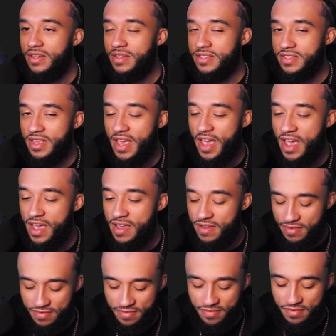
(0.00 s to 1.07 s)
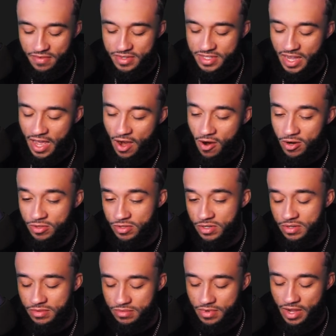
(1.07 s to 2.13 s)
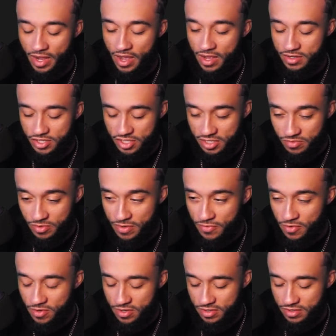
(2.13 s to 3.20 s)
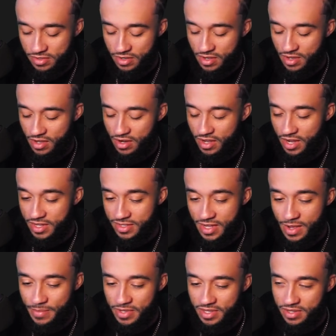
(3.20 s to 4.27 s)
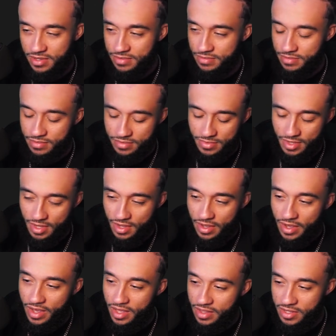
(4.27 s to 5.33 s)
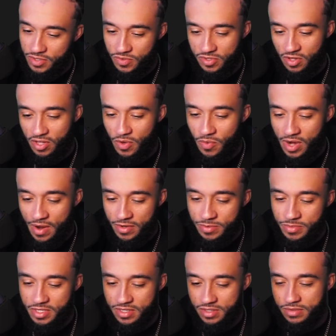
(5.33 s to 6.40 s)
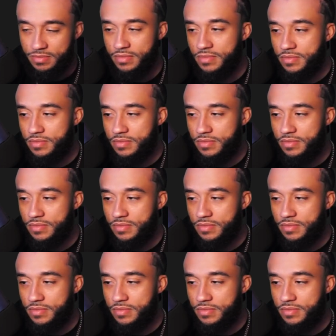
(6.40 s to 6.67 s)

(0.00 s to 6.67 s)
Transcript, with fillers: because they have I got Arthur, I got Shinra of course, I got Tamaki, and this was the only one I was missing.